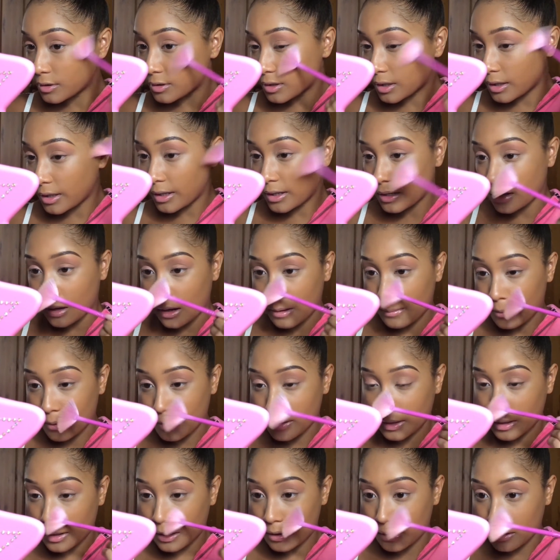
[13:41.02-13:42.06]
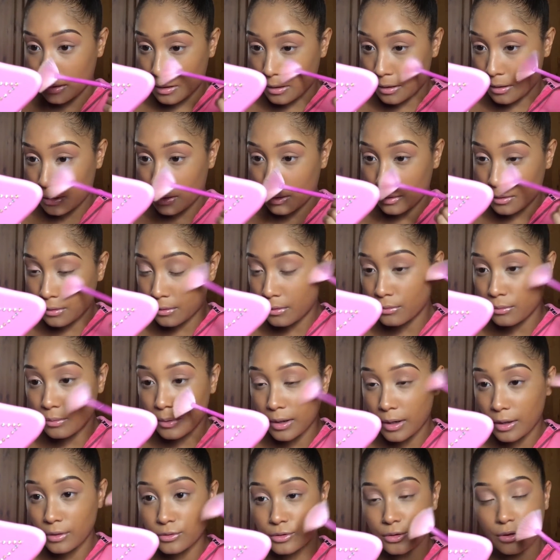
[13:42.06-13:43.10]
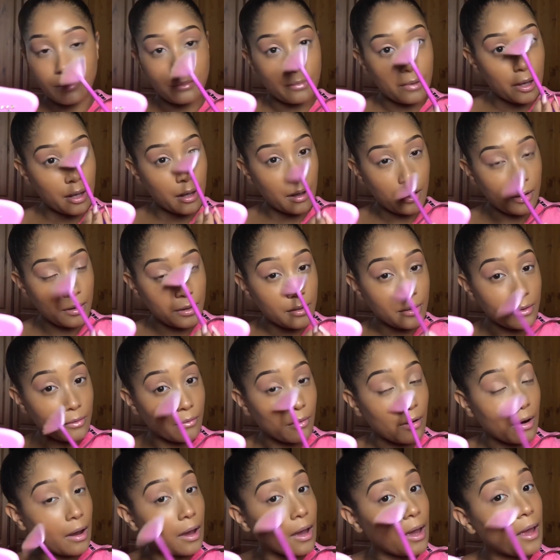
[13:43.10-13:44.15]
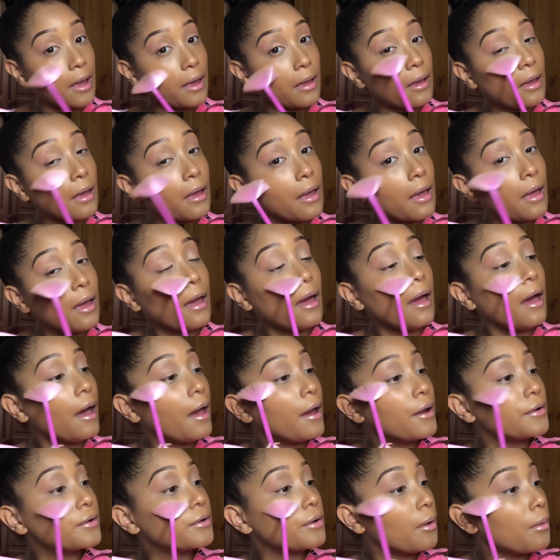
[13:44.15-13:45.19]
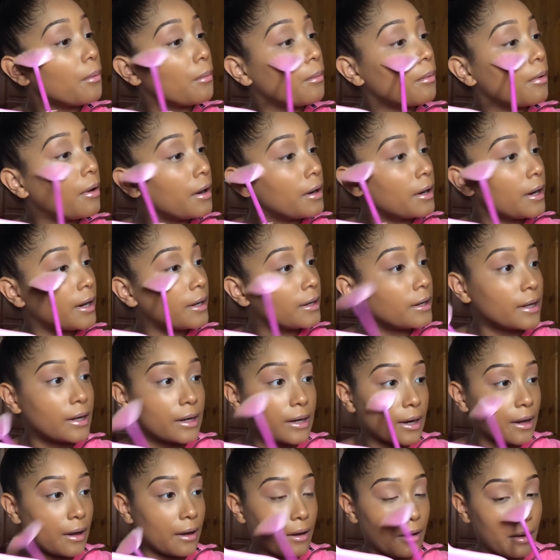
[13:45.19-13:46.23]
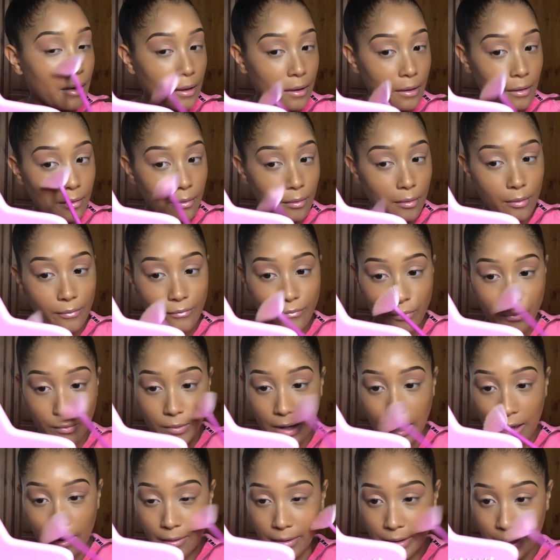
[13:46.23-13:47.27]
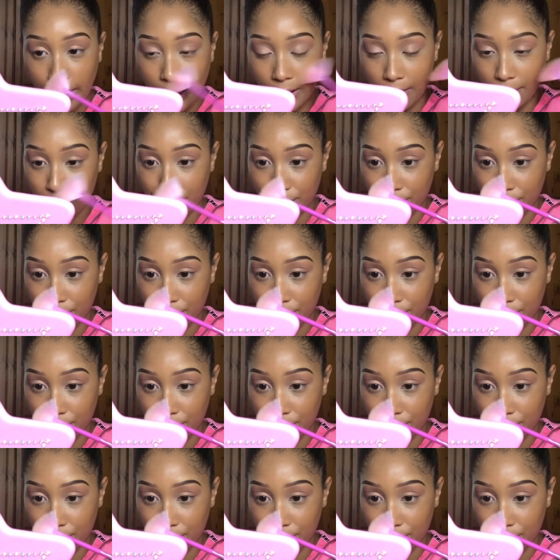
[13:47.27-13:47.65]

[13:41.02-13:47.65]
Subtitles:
clean it up under here, because when I do my under eye, I don't want any glitter fall out in it.